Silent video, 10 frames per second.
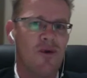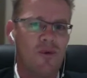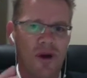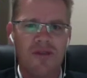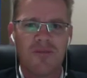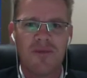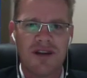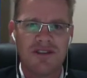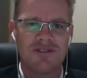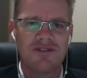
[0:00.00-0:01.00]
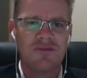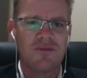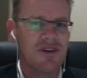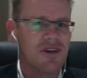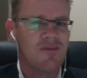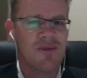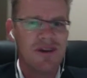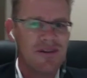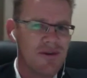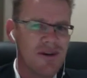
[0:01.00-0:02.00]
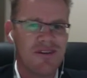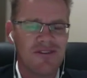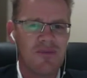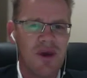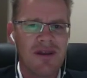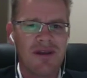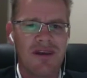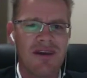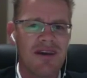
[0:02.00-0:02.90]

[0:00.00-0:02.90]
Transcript: what the budget should be compared to what you're spending.